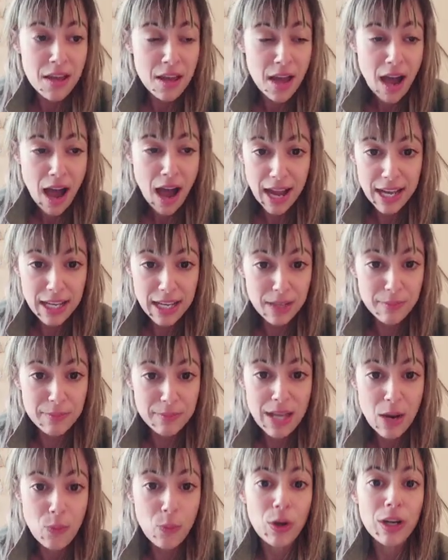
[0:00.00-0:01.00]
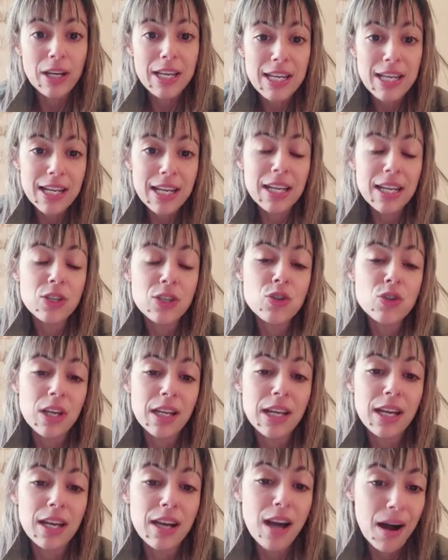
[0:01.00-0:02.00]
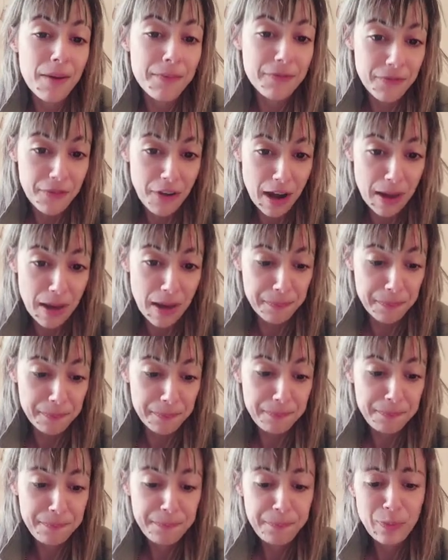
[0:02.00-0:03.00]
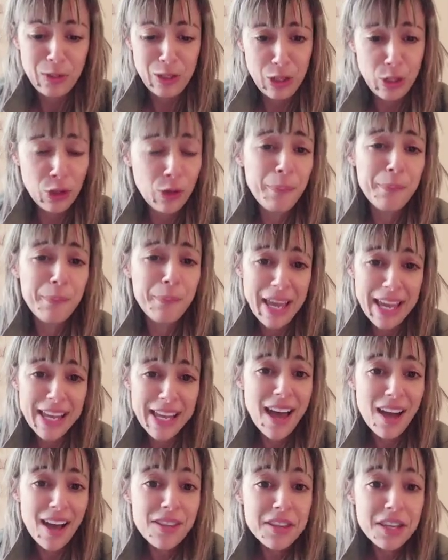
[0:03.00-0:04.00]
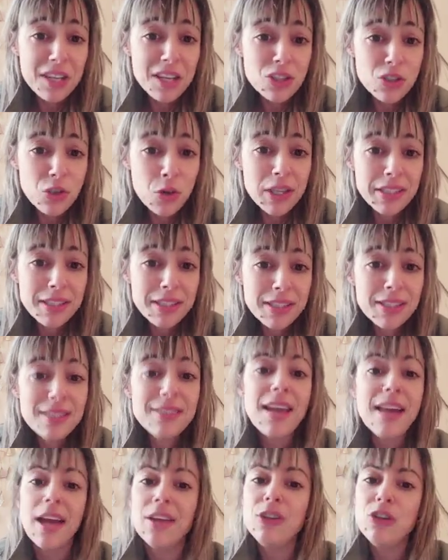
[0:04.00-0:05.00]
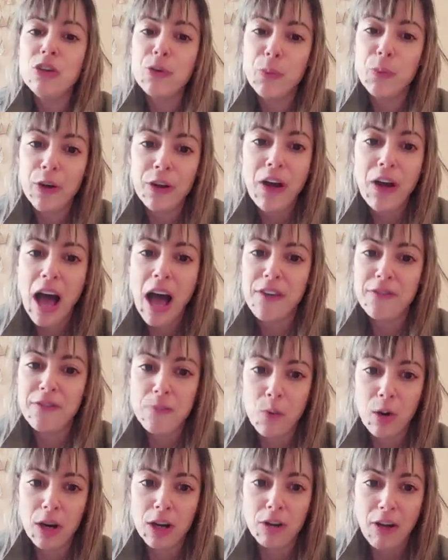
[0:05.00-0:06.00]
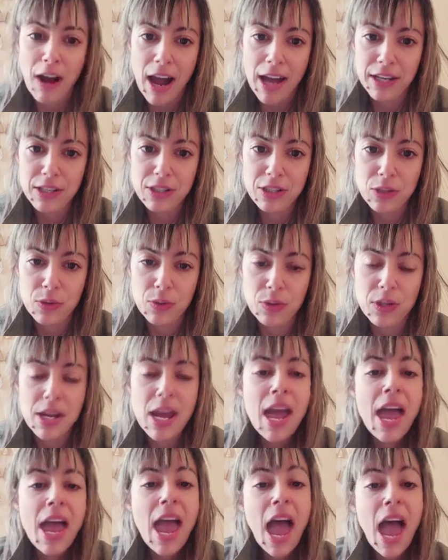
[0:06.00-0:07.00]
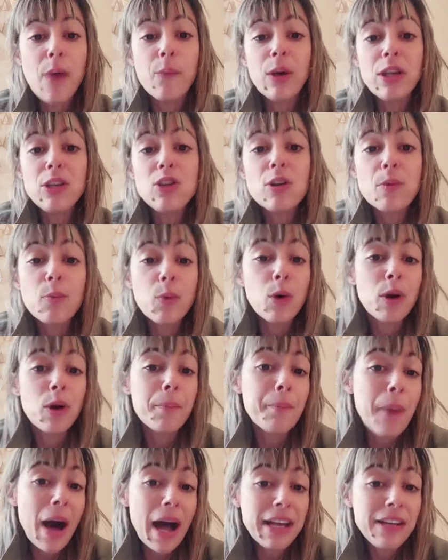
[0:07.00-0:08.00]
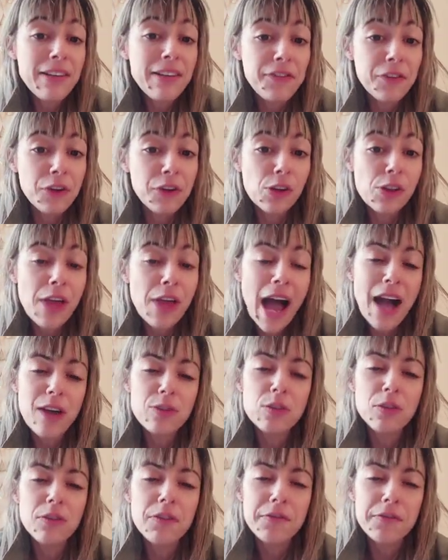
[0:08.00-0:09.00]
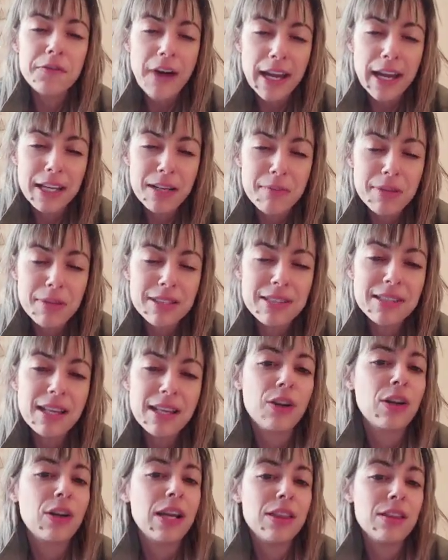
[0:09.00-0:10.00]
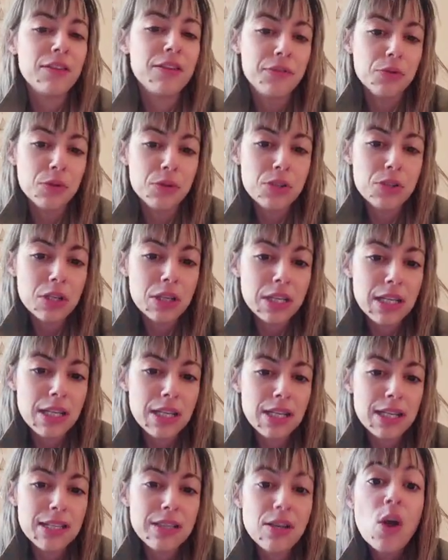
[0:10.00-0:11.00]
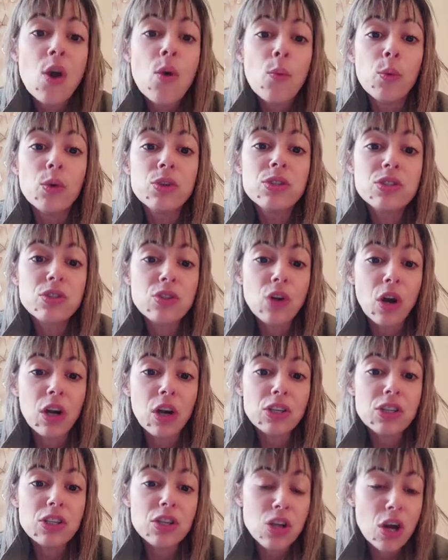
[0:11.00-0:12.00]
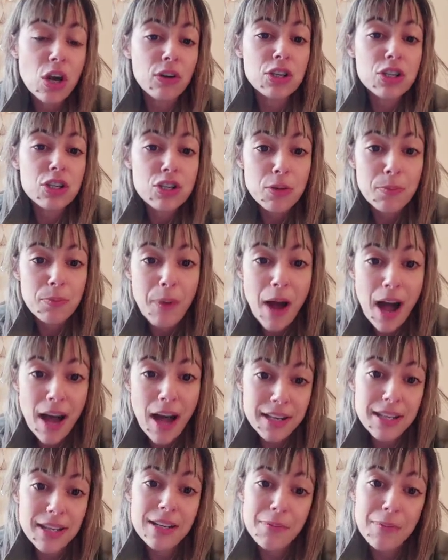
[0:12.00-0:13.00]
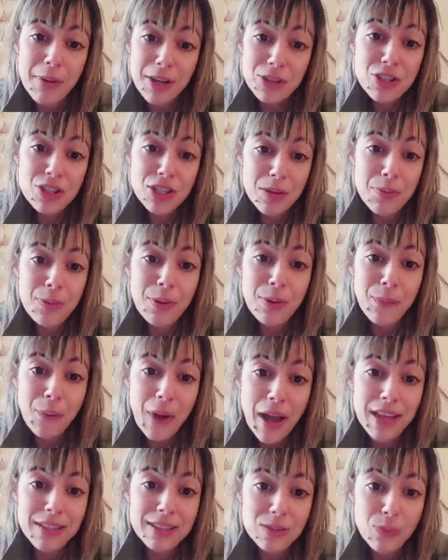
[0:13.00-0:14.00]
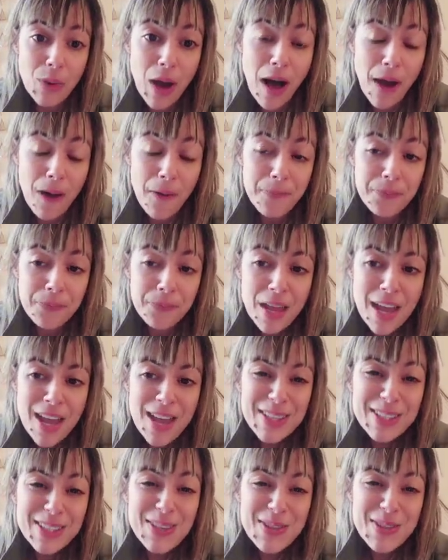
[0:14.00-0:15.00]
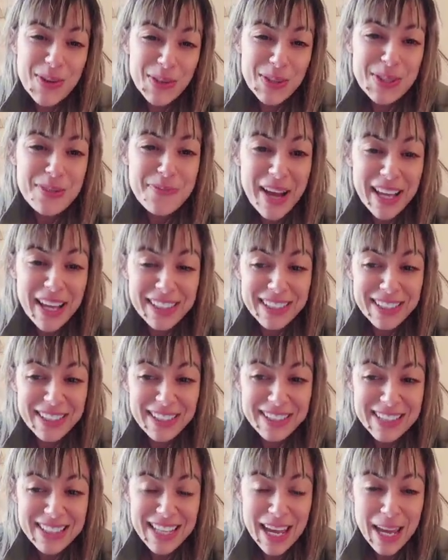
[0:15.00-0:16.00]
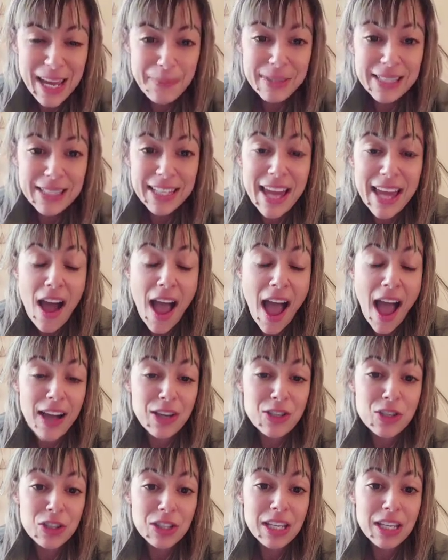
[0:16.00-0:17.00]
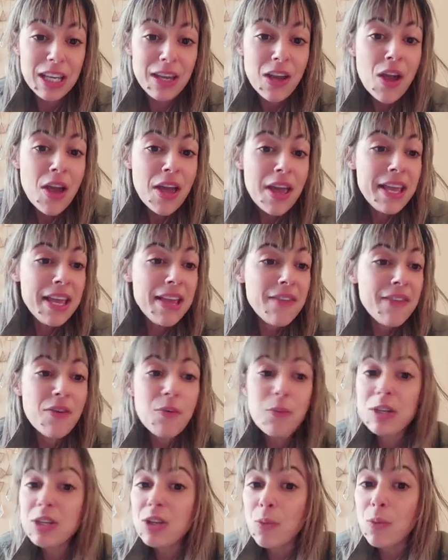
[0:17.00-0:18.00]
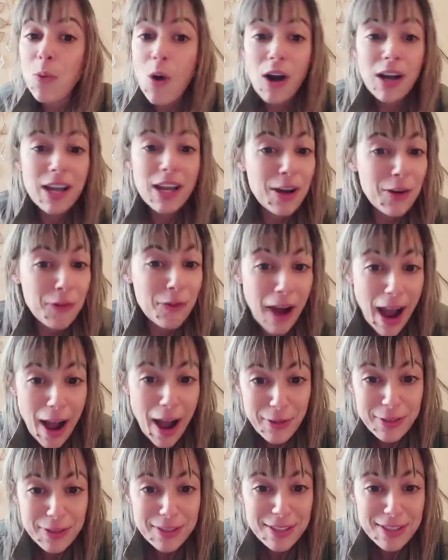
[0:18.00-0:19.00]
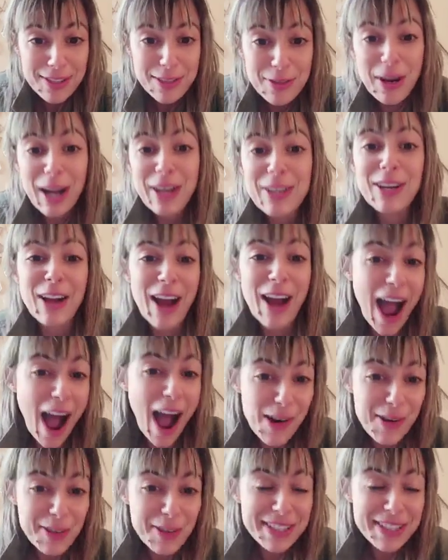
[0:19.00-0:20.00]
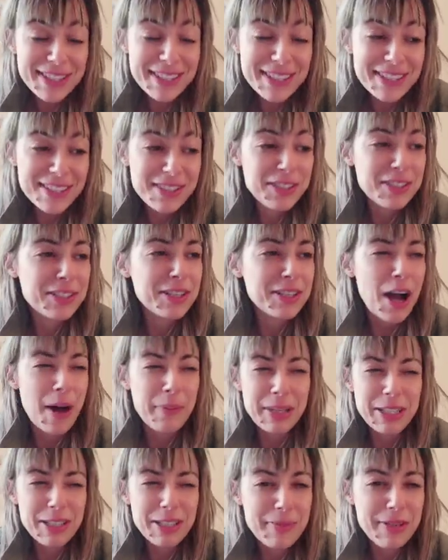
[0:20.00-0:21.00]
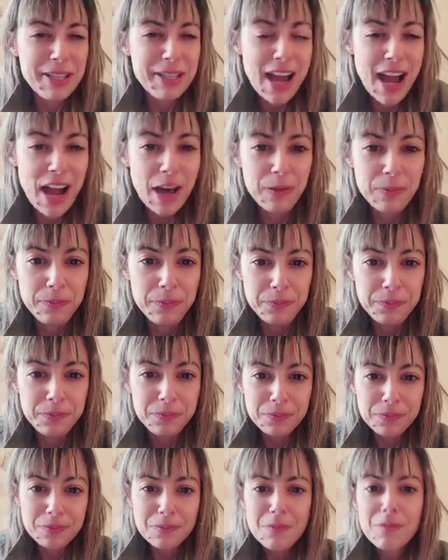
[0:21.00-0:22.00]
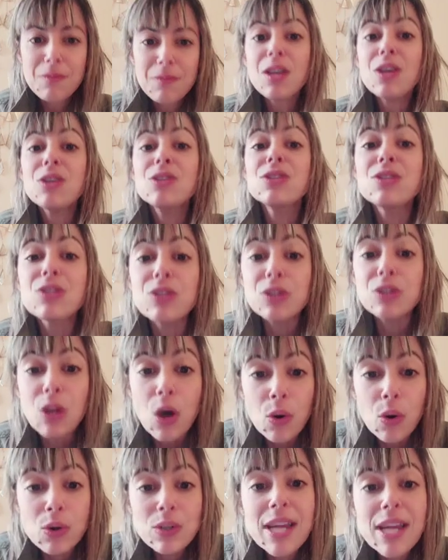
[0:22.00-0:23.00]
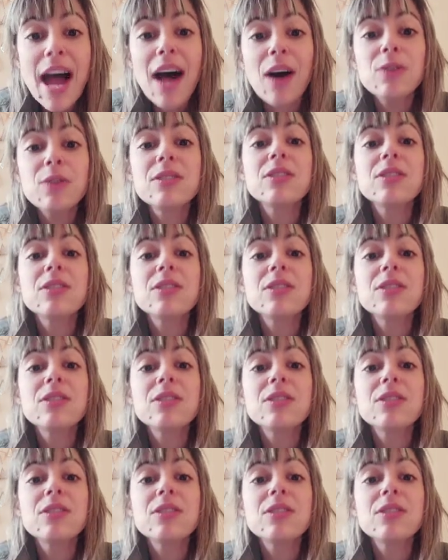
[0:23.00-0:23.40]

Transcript: items that we're eating and drinking come from, you'll make healthier choices and you will have more gratitude. And when you're more mindful, the actual vitamins that are in the foods you're eating will start to nourish your body in a much deeper way as well. So those are my little tips. And actually, even when you're walking around throughout your house, it's just coming to me now, slow down